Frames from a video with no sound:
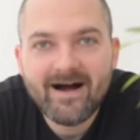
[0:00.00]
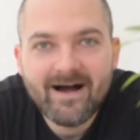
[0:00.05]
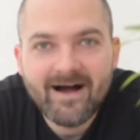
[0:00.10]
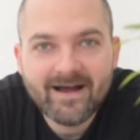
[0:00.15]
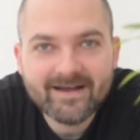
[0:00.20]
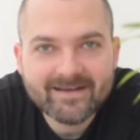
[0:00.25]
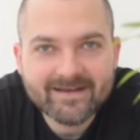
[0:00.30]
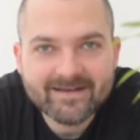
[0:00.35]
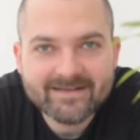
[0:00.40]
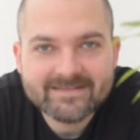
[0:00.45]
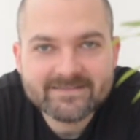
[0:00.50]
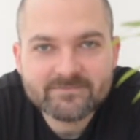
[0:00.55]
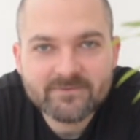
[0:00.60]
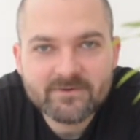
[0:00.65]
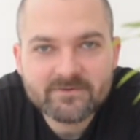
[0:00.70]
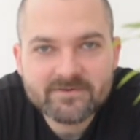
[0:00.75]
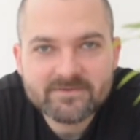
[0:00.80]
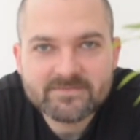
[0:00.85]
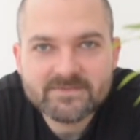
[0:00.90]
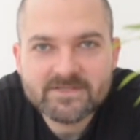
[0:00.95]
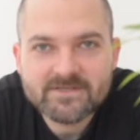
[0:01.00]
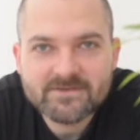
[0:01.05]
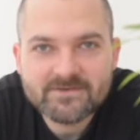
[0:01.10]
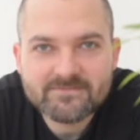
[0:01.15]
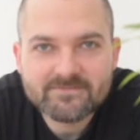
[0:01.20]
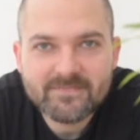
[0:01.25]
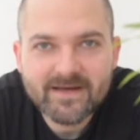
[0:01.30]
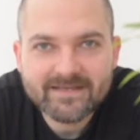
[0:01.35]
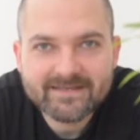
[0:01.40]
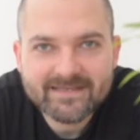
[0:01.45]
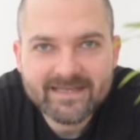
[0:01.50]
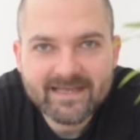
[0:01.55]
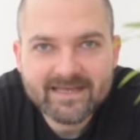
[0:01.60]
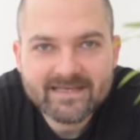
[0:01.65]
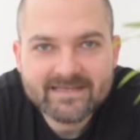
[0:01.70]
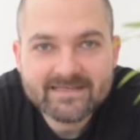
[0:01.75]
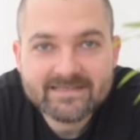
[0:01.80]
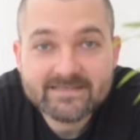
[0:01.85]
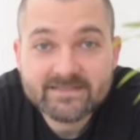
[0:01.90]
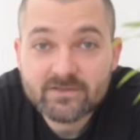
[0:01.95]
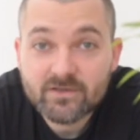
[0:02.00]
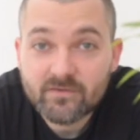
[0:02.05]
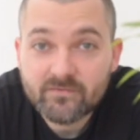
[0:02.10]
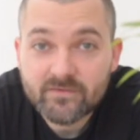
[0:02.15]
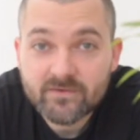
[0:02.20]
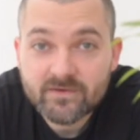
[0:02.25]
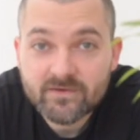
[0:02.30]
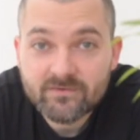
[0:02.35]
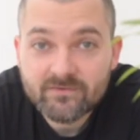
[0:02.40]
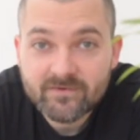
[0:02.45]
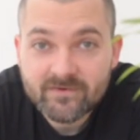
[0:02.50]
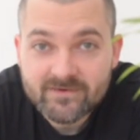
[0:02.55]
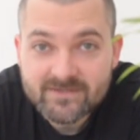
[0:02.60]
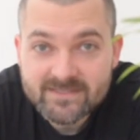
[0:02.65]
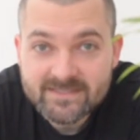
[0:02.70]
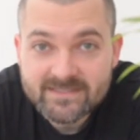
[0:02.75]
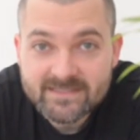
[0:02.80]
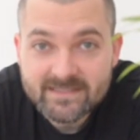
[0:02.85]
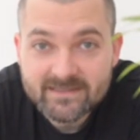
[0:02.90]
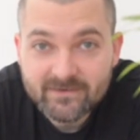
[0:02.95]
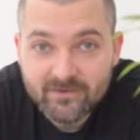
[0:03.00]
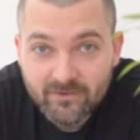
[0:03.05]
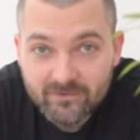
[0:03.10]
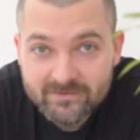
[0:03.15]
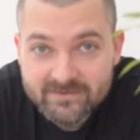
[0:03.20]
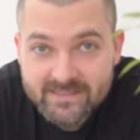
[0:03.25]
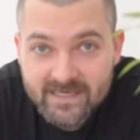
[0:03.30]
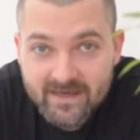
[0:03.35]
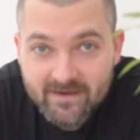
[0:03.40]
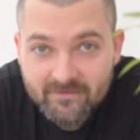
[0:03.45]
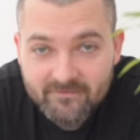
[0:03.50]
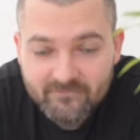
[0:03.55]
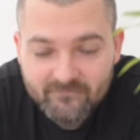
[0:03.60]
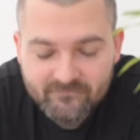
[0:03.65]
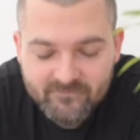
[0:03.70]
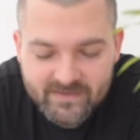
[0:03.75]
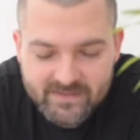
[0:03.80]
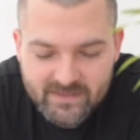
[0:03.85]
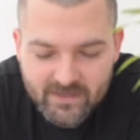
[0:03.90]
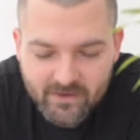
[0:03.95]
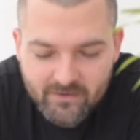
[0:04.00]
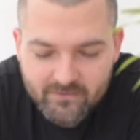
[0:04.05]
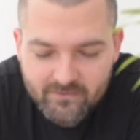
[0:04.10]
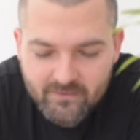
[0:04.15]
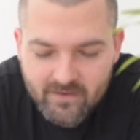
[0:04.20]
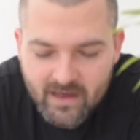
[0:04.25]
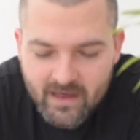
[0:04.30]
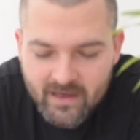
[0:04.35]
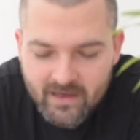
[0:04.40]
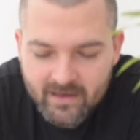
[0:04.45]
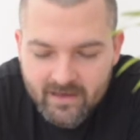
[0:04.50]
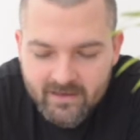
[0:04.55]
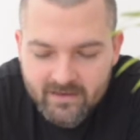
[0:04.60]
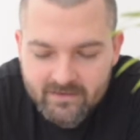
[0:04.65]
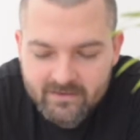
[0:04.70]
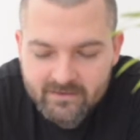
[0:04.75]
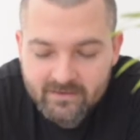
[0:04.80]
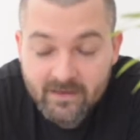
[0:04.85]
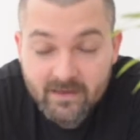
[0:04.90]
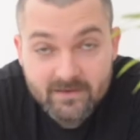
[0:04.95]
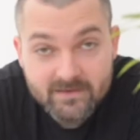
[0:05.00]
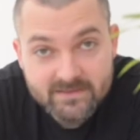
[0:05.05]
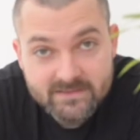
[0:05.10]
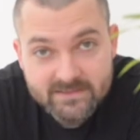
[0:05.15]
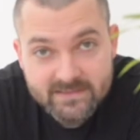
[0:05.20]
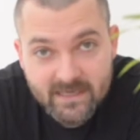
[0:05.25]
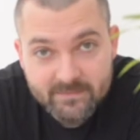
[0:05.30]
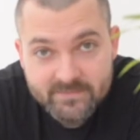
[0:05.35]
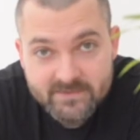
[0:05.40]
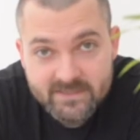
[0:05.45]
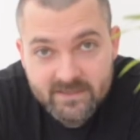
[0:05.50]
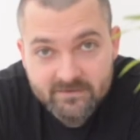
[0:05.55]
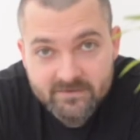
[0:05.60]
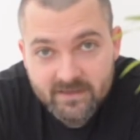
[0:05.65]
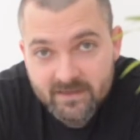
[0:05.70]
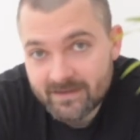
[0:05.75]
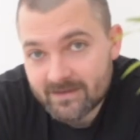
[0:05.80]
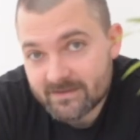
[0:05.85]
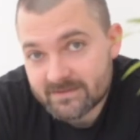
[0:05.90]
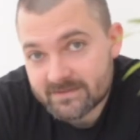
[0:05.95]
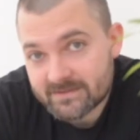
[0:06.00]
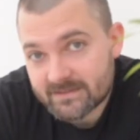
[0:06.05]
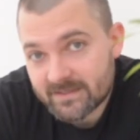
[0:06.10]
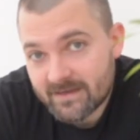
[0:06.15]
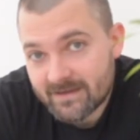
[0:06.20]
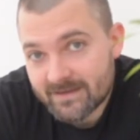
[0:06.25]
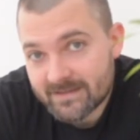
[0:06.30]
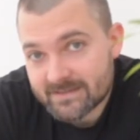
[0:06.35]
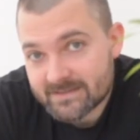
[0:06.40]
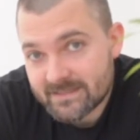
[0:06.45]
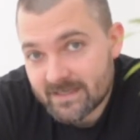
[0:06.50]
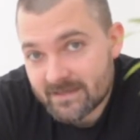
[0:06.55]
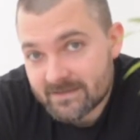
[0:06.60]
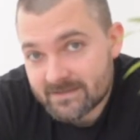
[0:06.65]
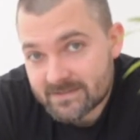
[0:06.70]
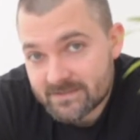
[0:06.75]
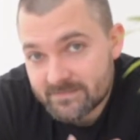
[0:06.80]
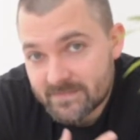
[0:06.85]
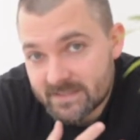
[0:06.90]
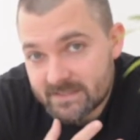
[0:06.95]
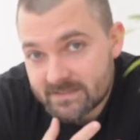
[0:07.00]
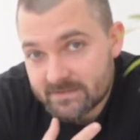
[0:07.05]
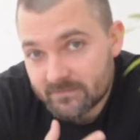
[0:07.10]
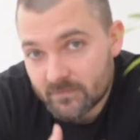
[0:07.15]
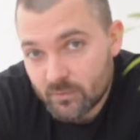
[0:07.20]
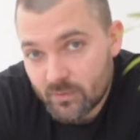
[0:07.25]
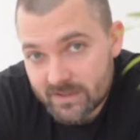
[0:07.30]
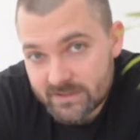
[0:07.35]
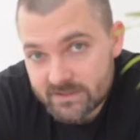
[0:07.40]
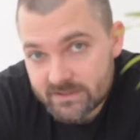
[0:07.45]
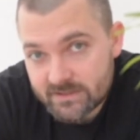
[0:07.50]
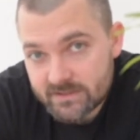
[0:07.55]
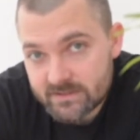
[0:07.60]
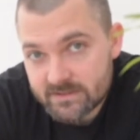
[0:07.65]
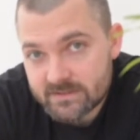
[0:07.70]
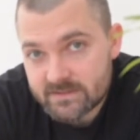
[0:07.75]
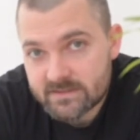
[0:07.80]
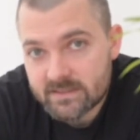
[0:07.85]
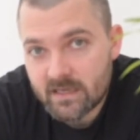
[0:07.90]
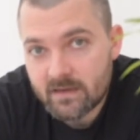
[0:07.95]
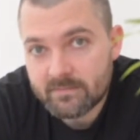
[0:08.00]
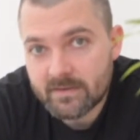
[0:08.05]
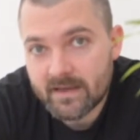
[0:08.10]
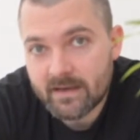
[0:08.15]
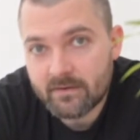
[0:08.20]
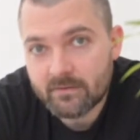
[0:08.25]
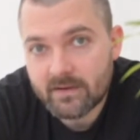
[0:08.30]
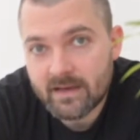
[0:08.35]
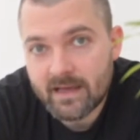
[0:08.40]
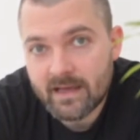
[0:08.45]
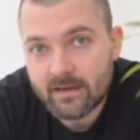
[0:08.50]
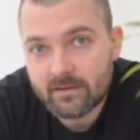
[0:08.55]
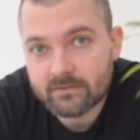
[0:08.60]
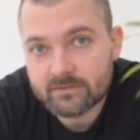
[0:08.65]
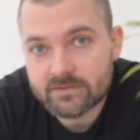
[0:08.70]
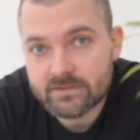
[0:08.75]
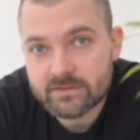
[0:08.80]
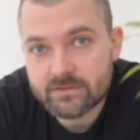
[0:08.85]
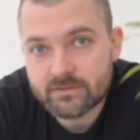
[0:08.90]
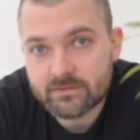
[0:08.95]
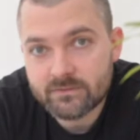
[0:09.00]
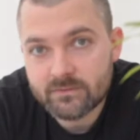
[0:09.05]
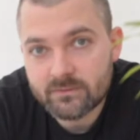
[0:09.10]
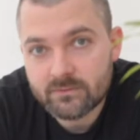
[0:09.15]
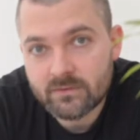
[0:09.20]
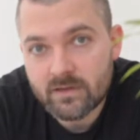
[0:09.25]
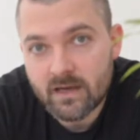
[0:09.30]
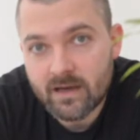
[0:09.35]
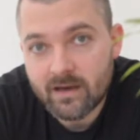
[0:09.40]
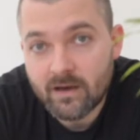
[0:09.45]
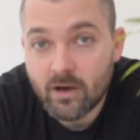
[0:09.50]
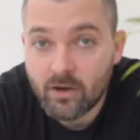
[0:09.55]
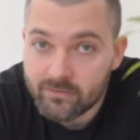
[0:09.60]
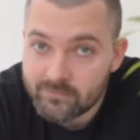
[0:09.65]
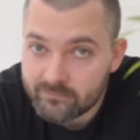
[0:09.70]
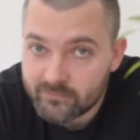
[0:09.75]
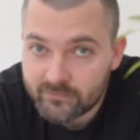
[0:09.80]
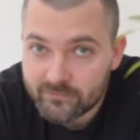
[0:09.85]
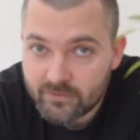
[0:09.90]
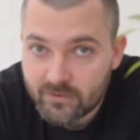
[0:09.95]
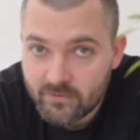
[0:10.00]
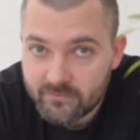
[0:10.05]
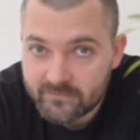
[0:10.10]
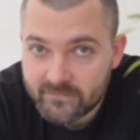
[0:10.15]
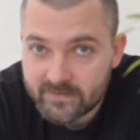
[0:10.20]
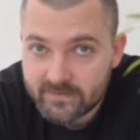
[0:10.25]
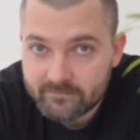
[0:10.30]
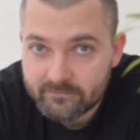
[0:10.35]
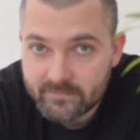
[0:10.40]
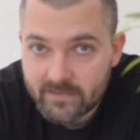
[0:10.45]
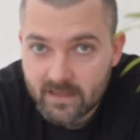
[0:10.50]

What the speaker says: Hi guys, welcome to Monday's Coffee Curiosity lockdown video. Last episode I asked guys to ask me some questions about how to homebrew coffee.